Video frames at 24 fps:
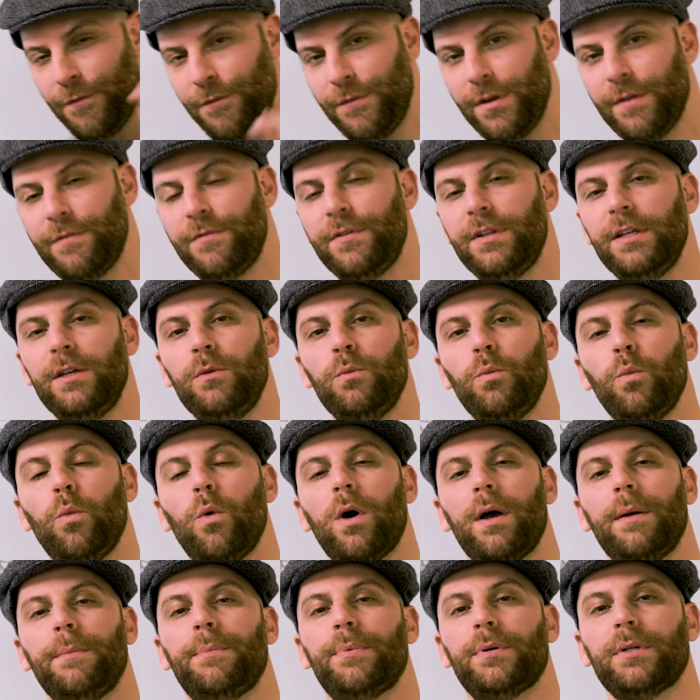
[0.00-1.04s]

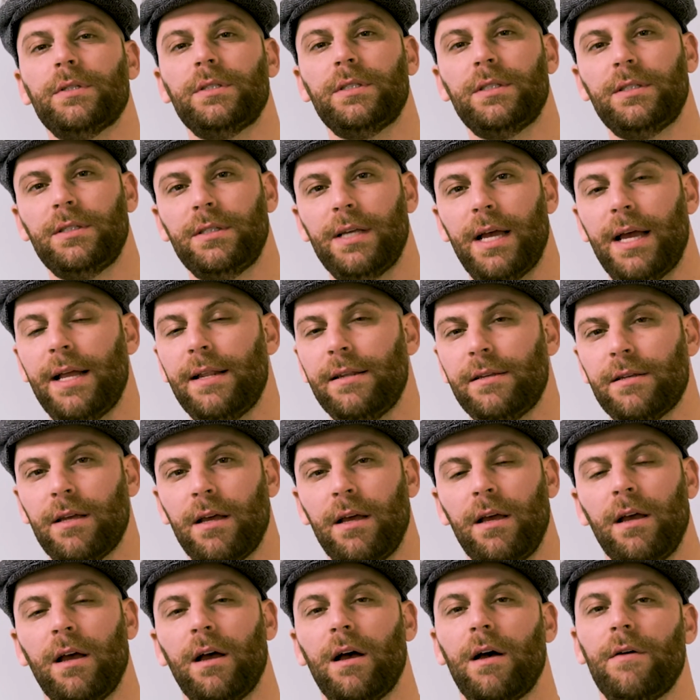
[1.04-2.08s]
51%
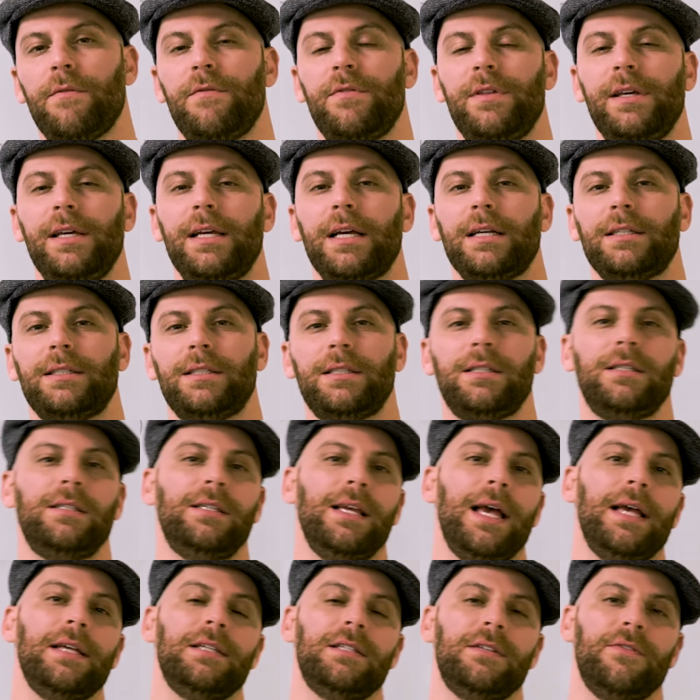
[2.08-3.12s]
of the
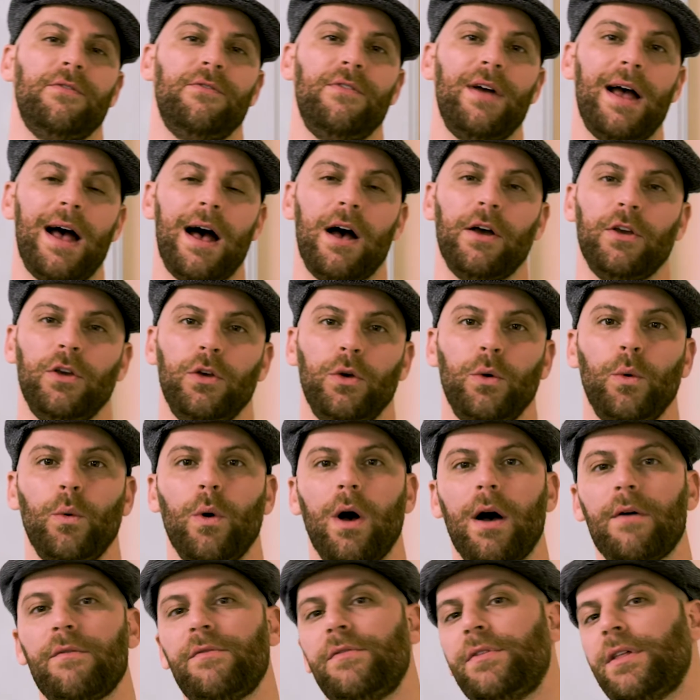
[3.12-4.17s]
assessed value
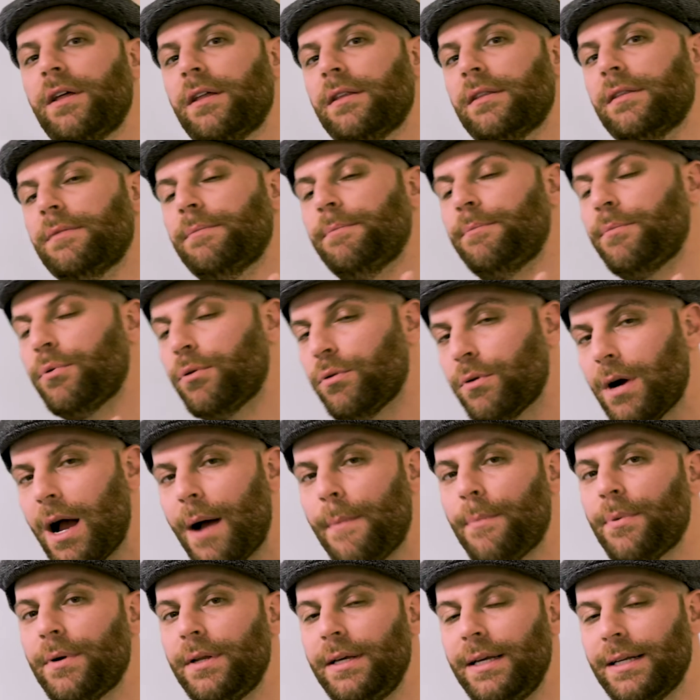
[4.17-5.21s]
of the
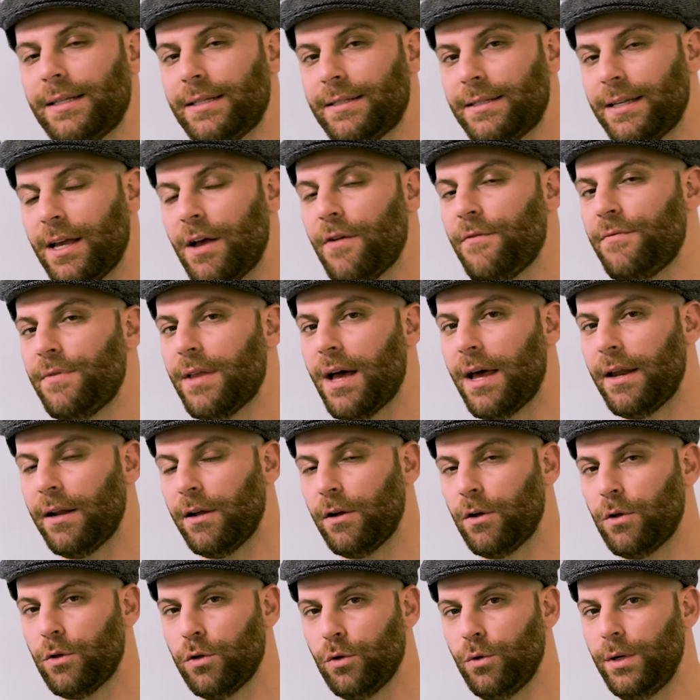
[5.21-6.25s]
property itself, not
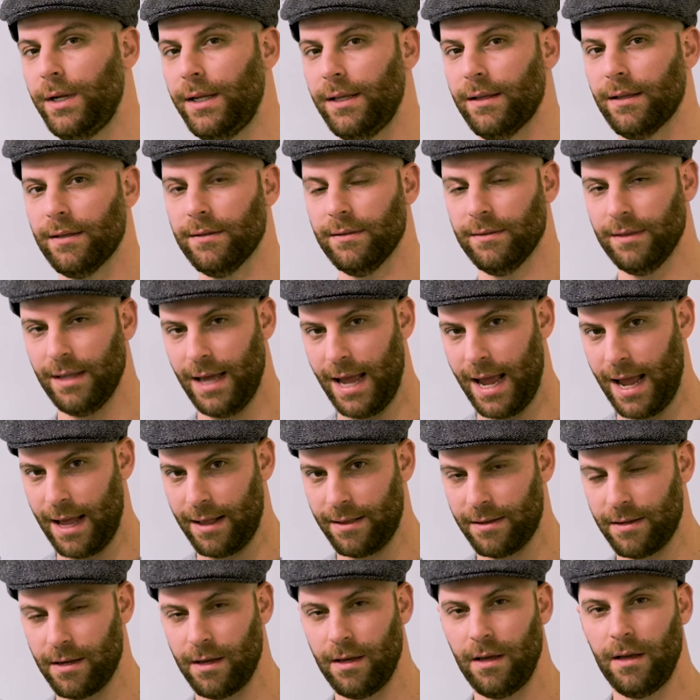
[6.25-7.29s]
including the
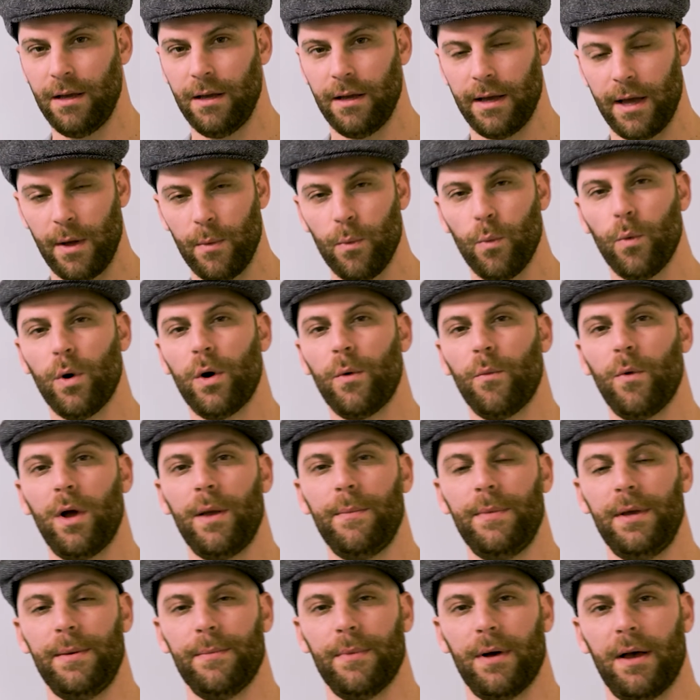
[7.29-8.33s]
land. And what do
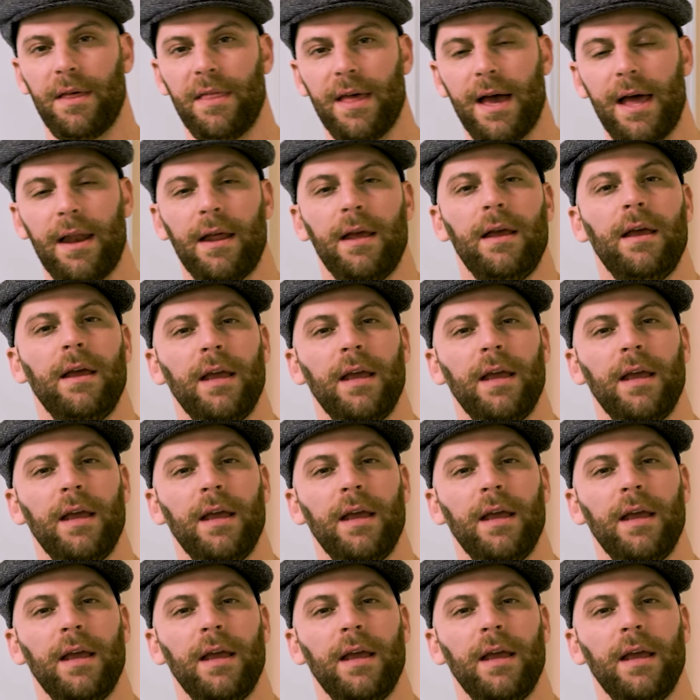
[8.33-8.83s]
I mean by that?